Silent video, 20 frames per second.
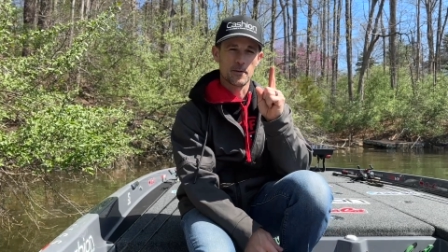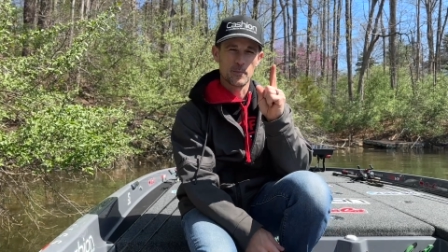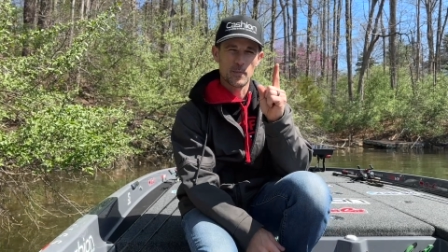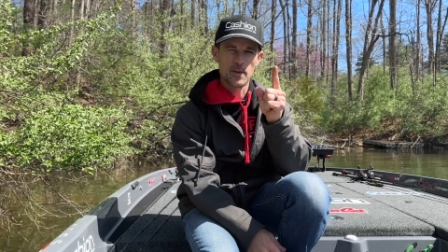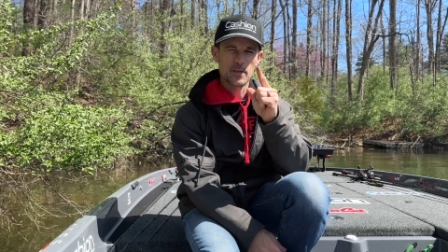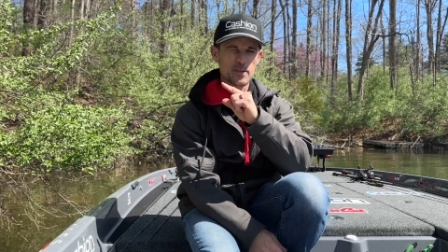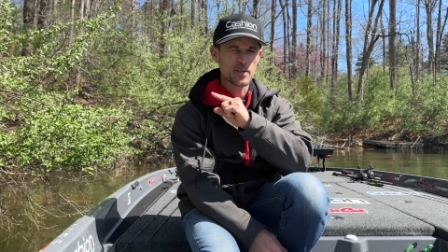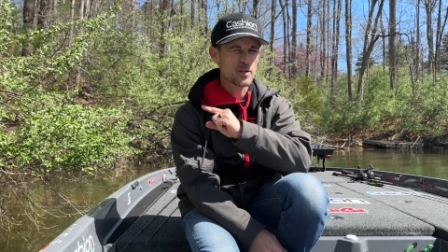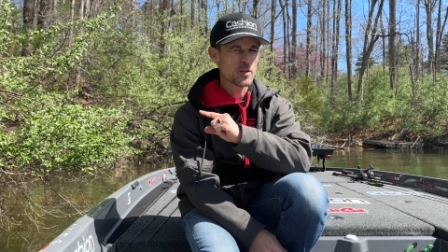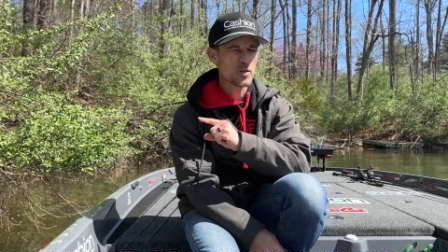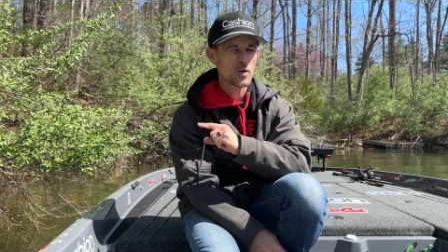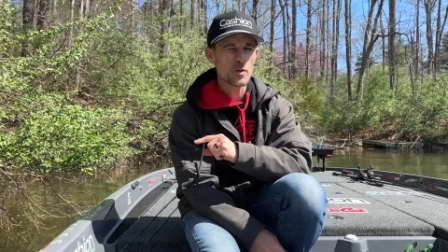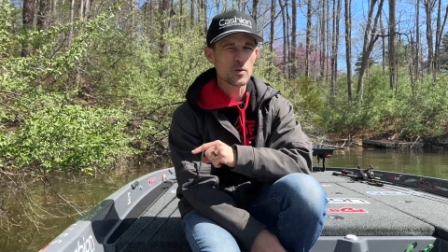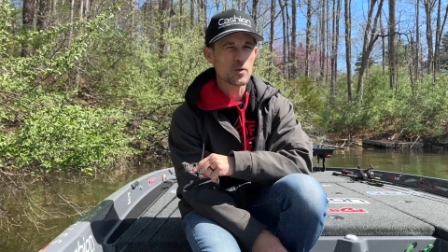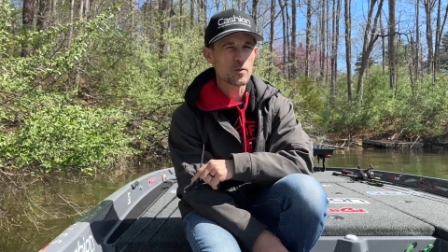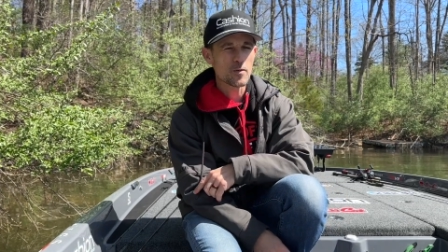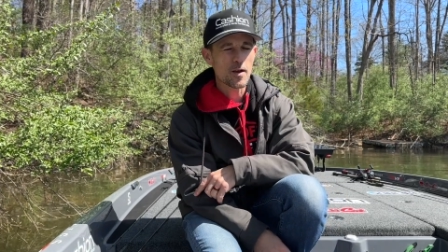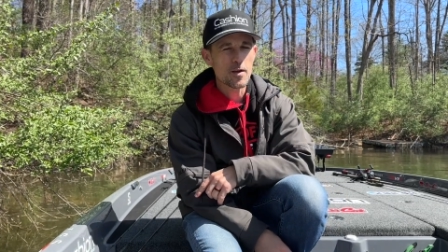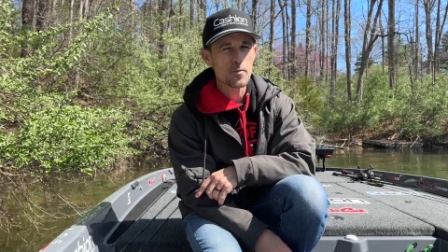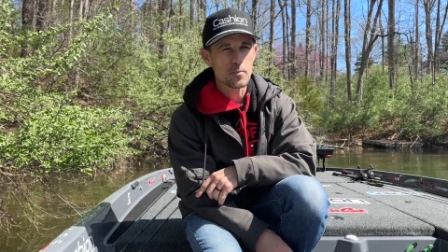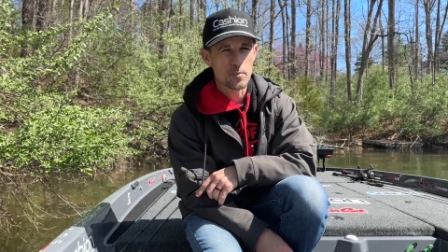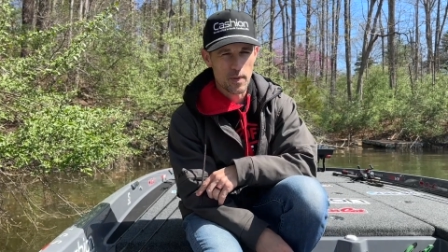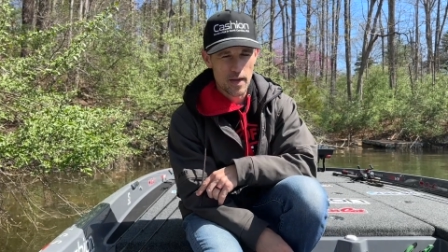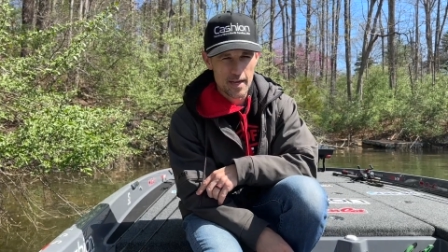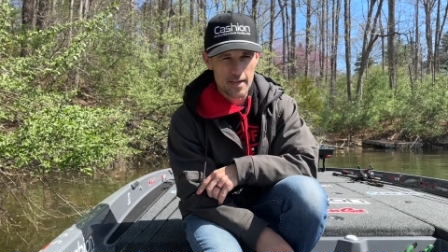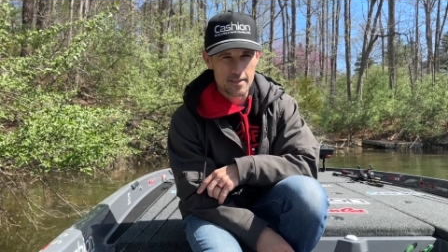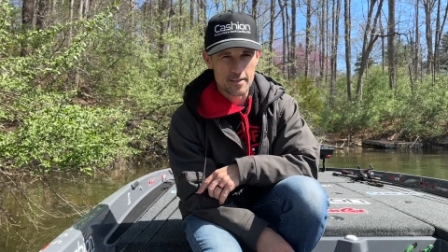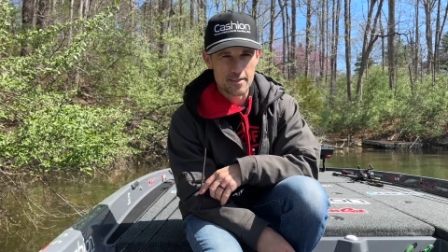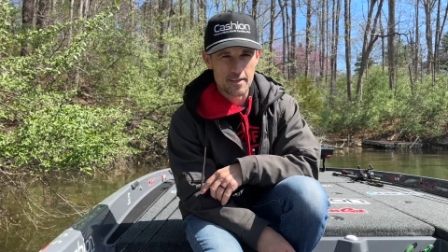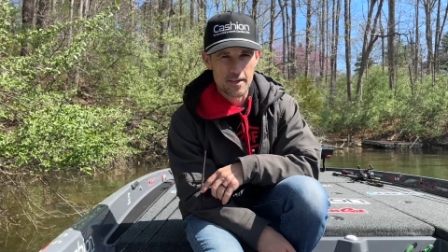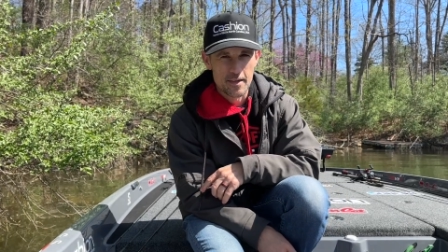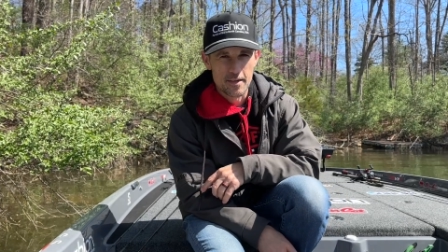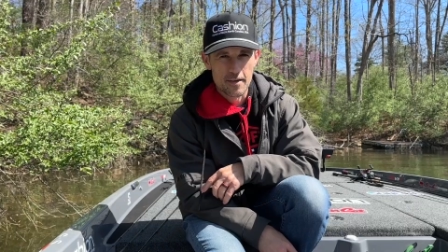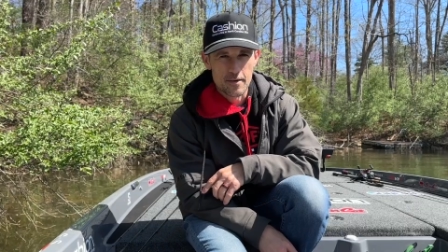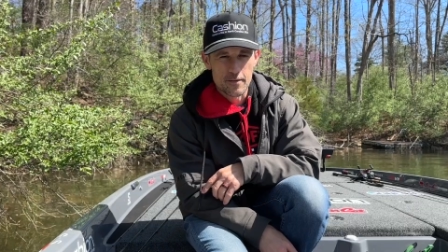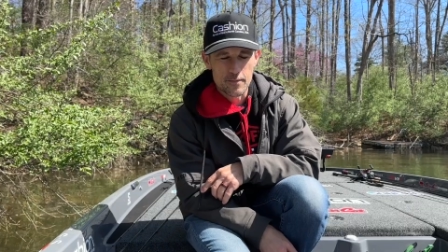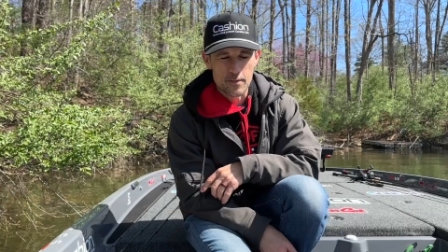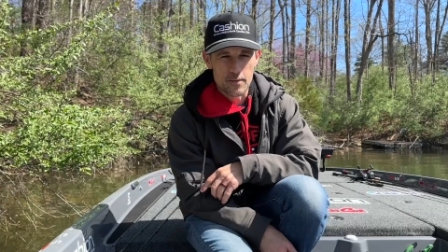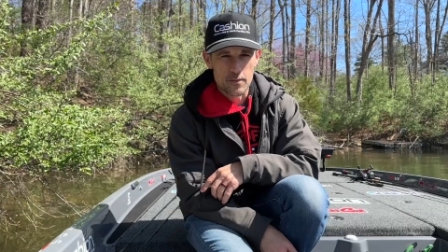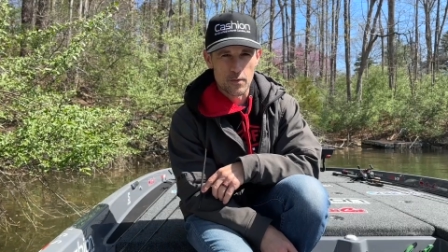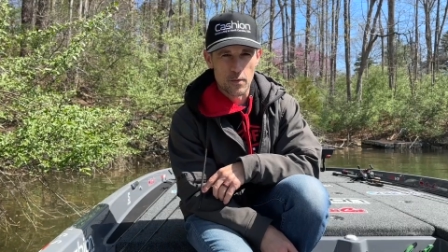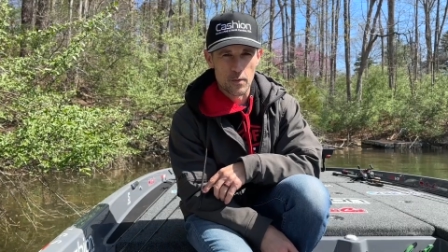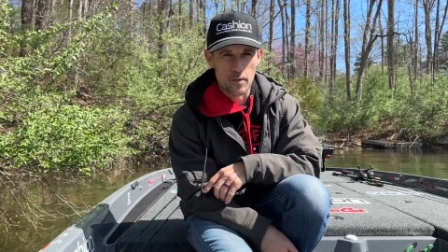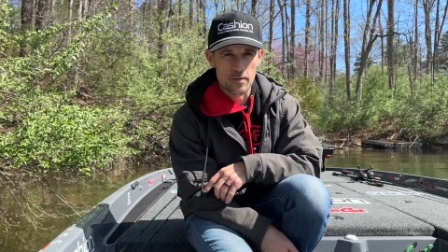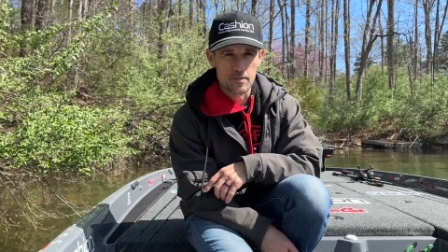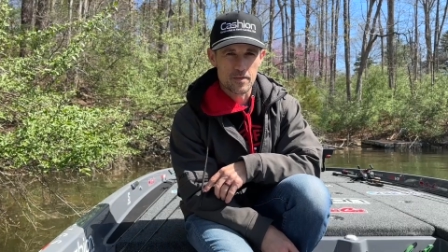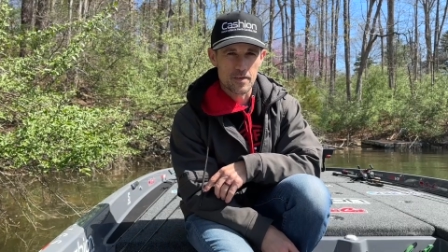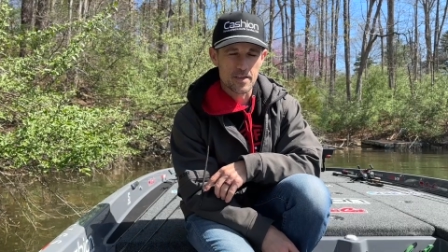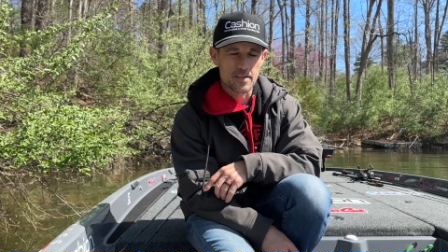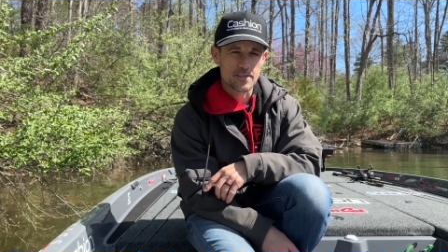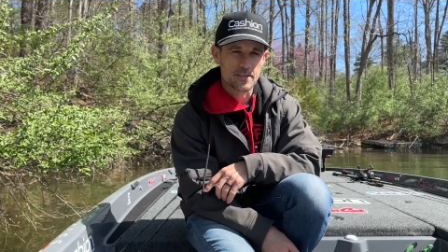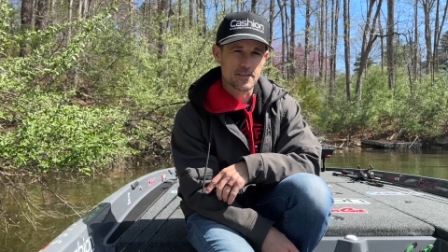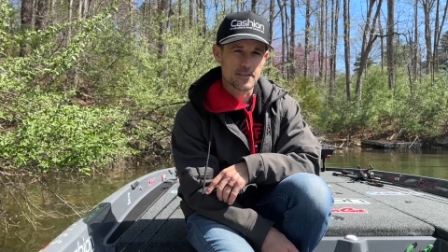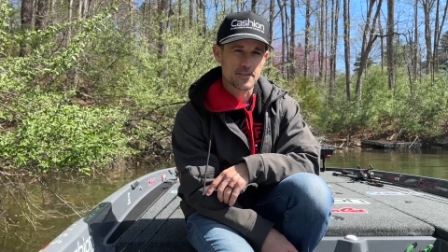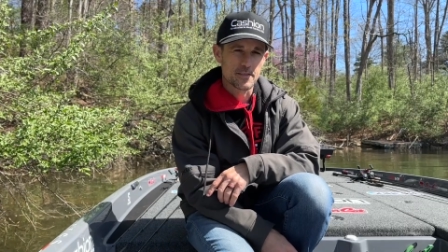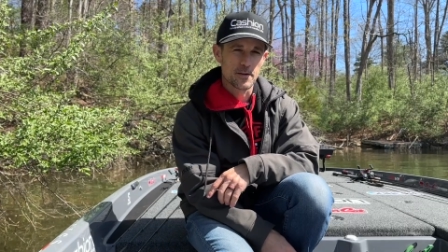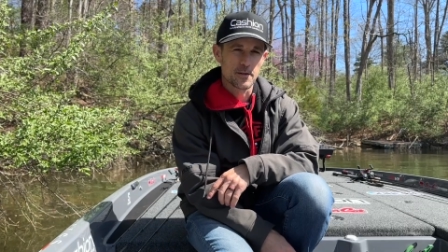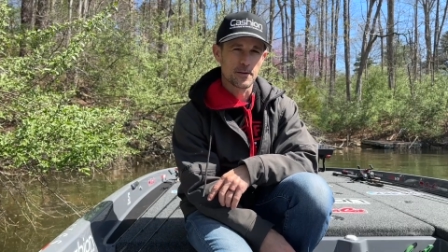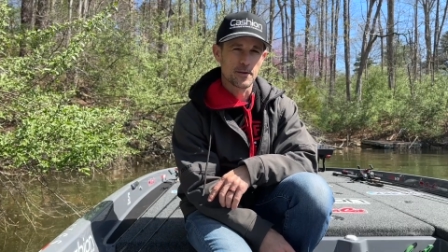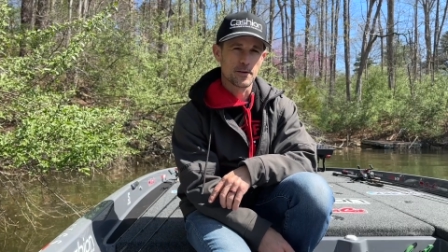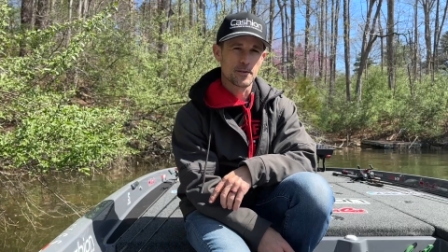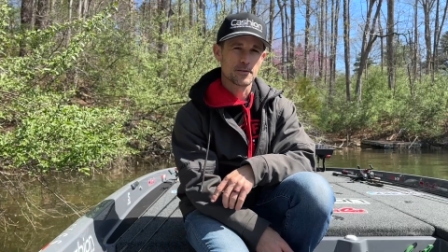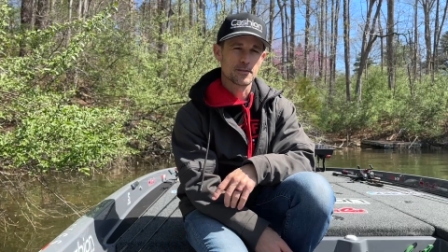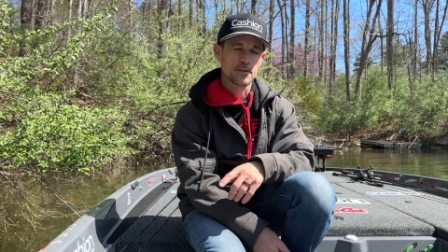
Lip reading: Make sure you're throwing the right baits for forward facing sonar.